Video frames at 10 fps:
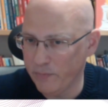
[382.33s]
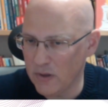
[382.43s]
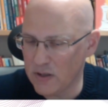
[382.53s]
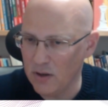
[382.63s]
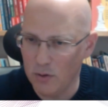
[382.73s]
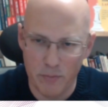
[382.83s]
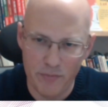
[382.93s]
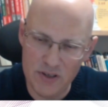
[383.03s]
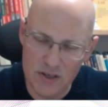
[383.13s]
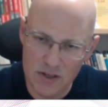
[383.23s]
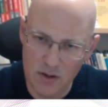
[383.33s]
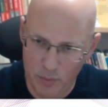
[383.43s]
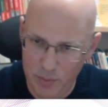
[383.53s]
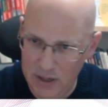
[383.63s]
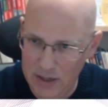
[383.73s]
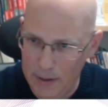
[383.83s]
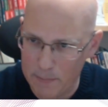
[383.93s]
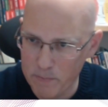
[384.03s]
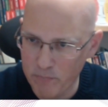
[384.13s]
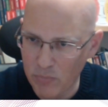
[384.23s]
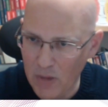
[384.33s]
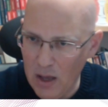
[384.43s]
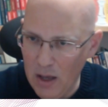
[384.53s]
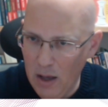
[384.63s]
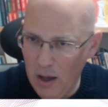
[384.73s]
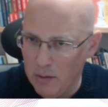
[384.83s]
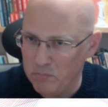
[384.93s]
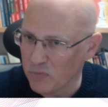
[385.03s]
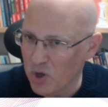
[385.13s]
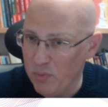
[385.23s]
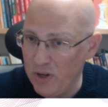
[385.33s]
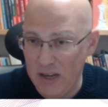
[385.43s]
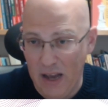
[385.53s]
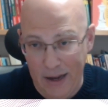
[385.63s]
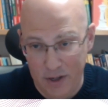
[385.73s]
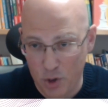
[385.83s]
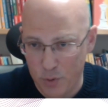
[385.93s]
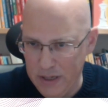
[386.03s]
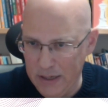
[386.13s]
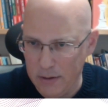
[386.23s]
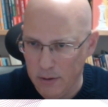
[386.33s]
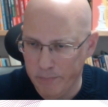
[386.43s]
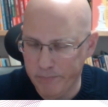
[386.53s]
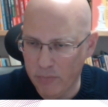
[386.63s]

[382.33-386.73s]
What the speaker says: So this is completely uncritical.